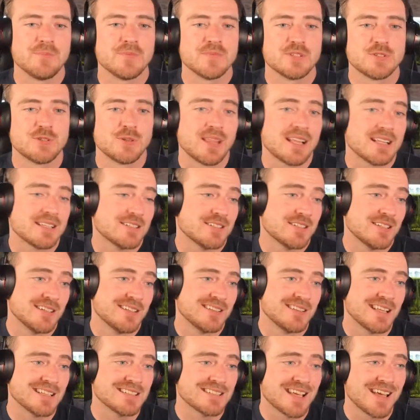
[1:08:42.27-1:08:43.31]
So that's
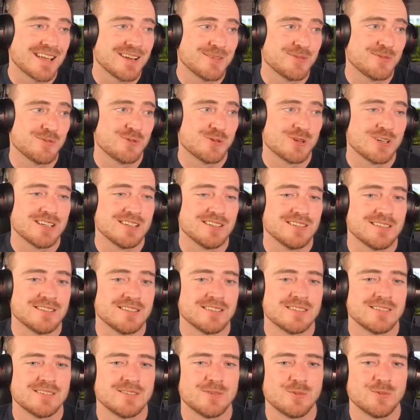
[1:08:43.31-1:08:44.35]
kind of what
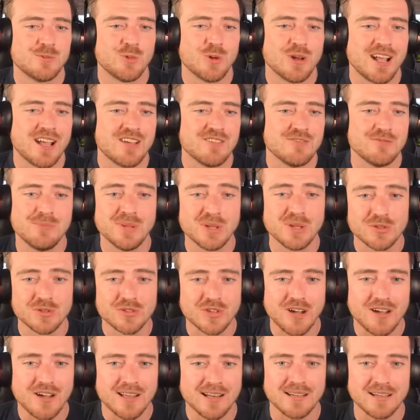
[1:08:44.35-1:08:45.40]
I've built
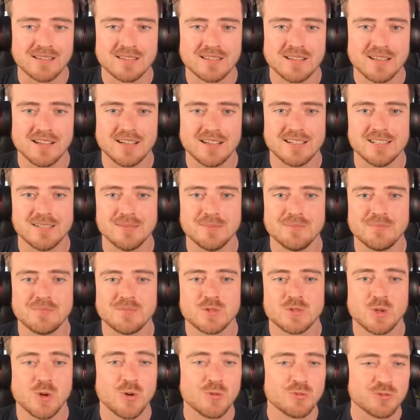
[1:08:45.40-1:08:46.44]
on.
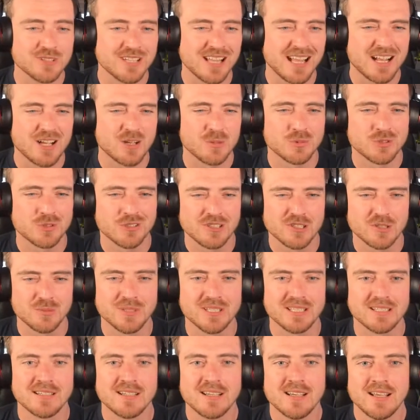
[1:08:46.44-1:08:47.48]
So hopefully that helps a little
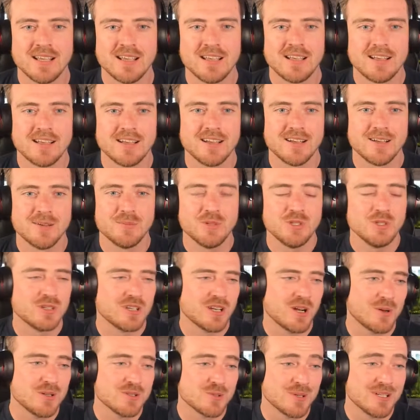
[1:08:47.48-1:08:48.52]
bit. But you
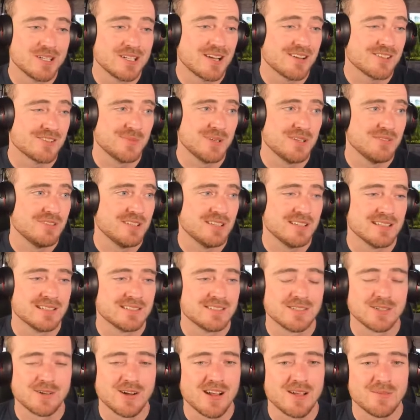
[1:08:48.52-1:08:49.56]
can always reach out to me via
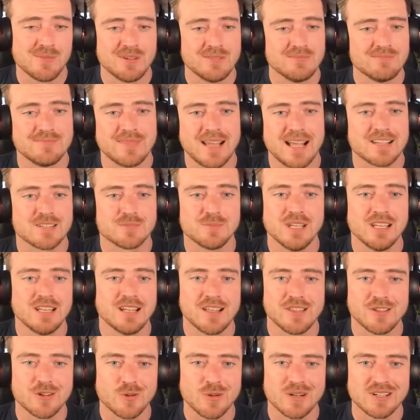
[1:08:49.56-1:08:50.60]
Instagram and ask me any
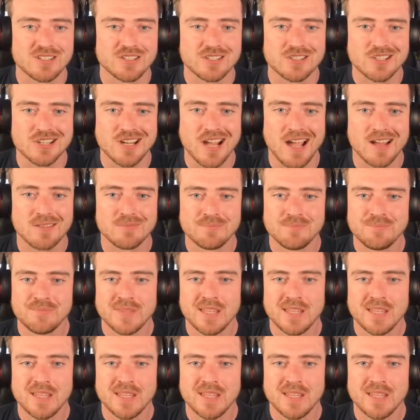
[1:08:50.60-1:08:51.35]
other questions you got.